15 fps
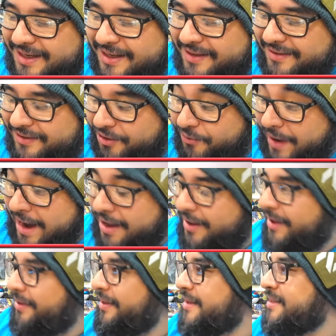the
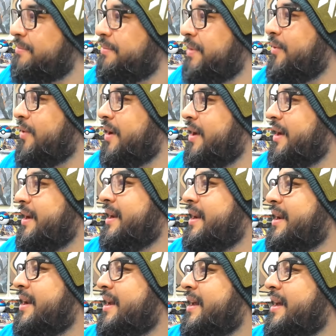Growlithe is a big one.
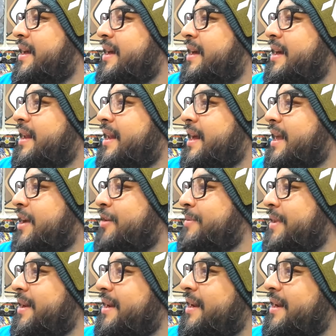Lucky Helmet,